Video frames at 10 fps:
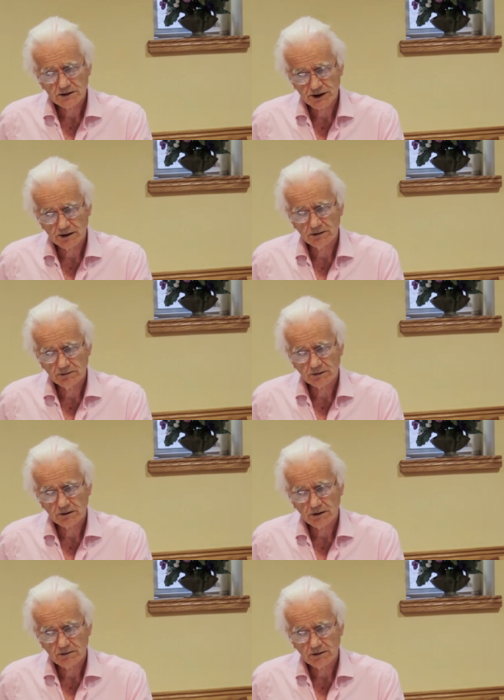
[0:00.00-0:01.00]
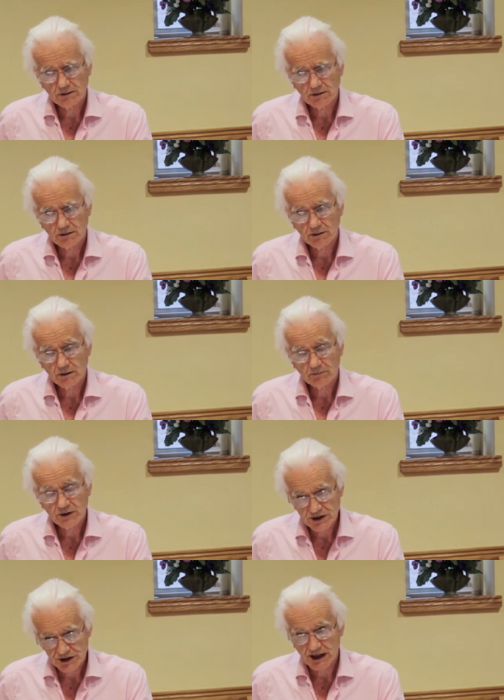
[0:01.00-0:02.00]
so
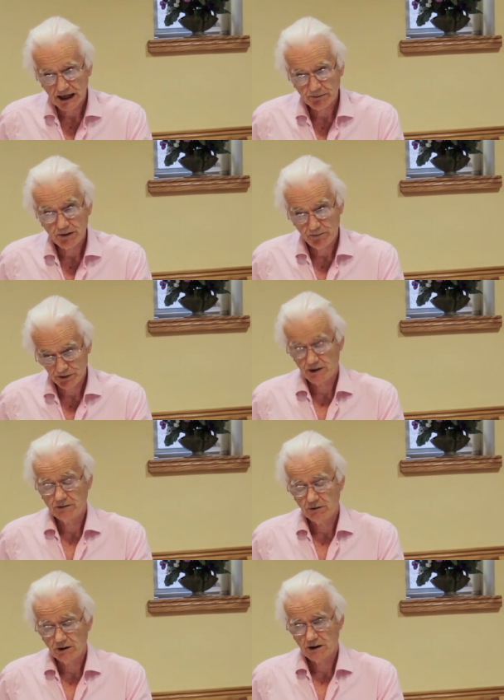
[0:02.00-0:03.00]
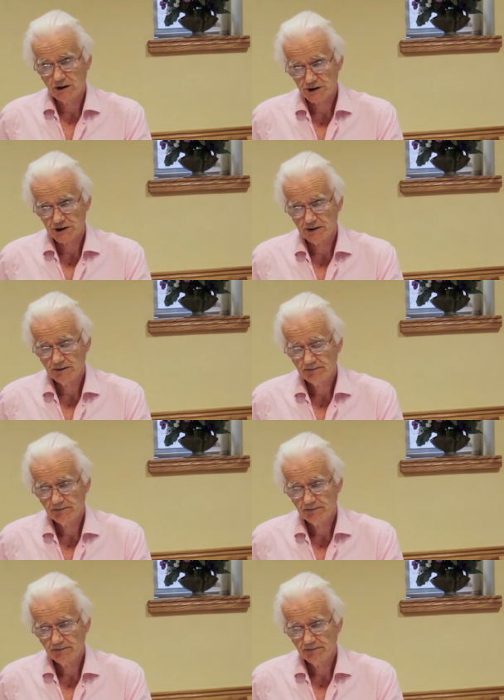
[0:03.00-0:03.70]
we decided we'd put on a rock concert.